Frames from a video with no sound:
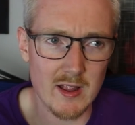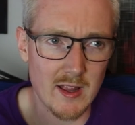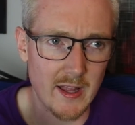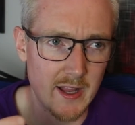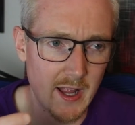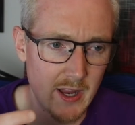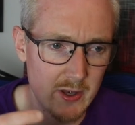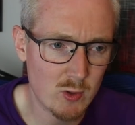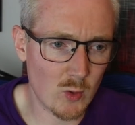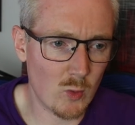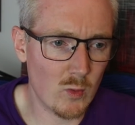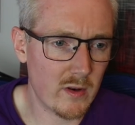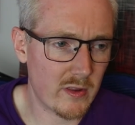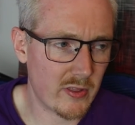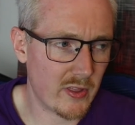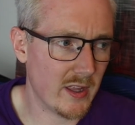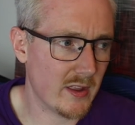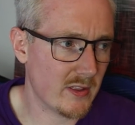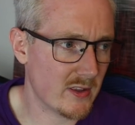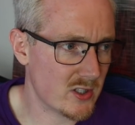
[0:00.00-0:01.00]
Like, I don't
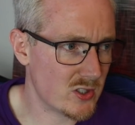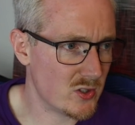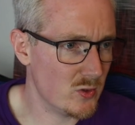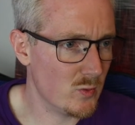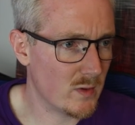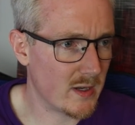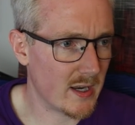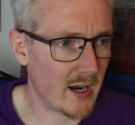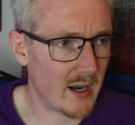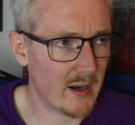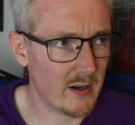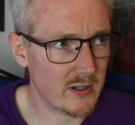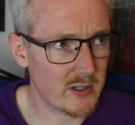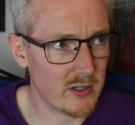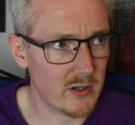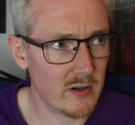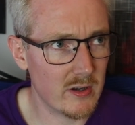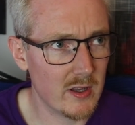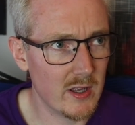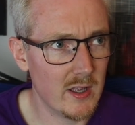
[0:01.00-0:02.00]
think this new
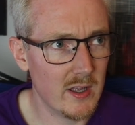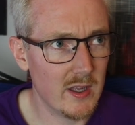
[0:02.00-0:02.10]
character,